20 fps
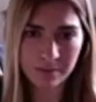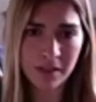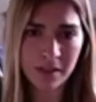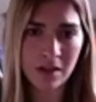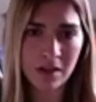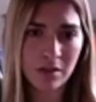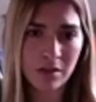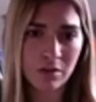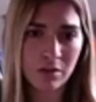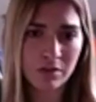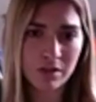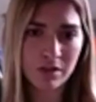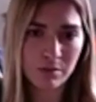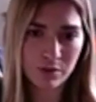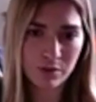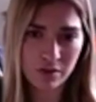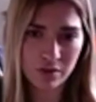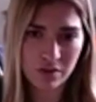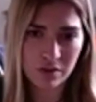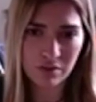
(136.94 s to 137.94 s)

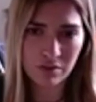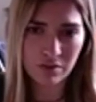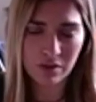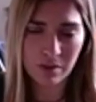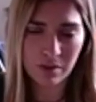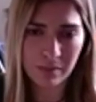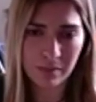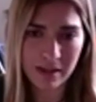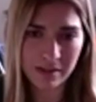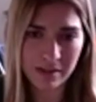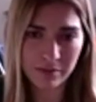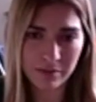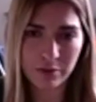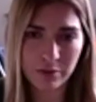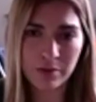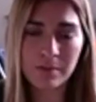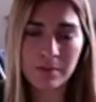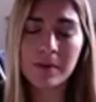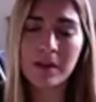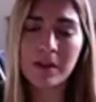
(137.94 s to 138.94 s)
contributions to the
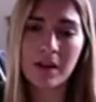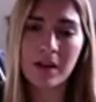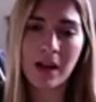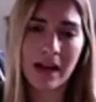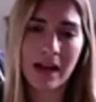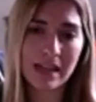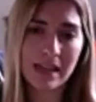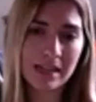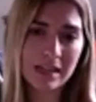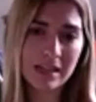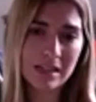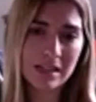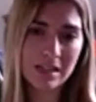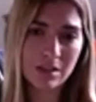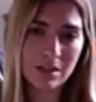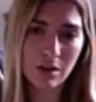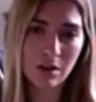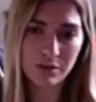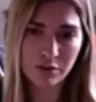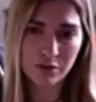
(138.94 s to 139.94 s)
platform, a list
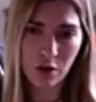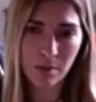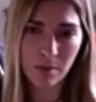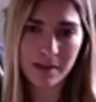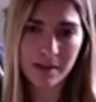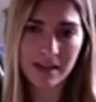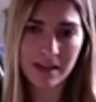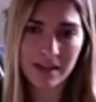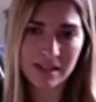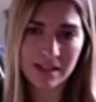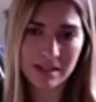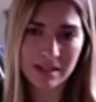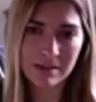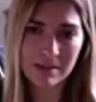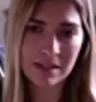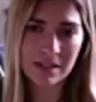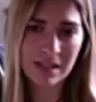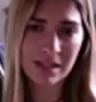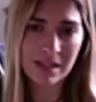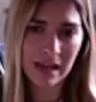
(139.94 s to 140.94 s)
of topics has
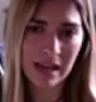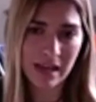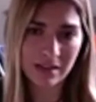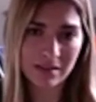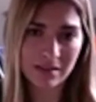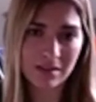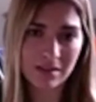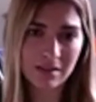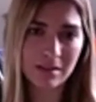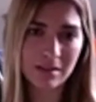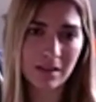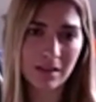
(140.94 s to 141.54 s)
been selected